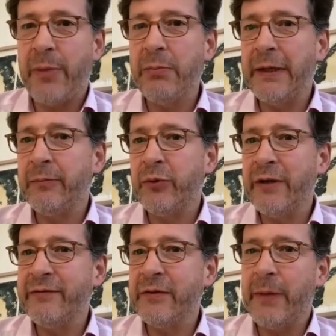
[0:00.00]

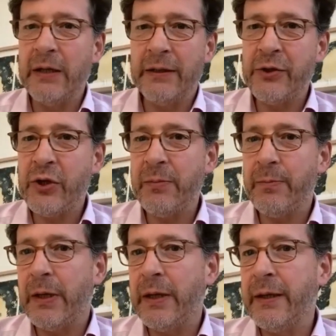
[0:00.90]
public-private partnership
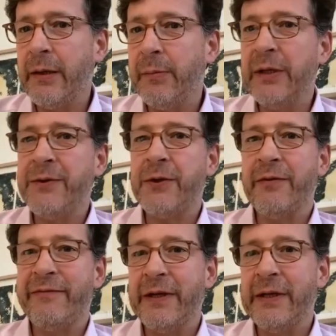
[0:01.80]
by the Ministry
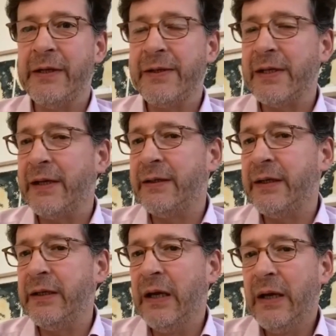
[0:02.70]
of Finance and
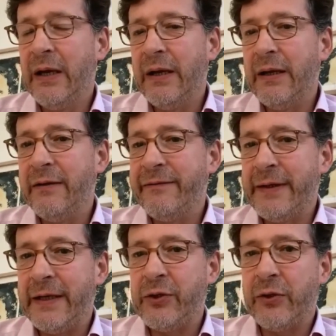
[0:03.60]
the
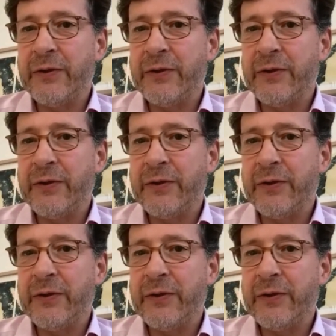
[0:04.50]
financial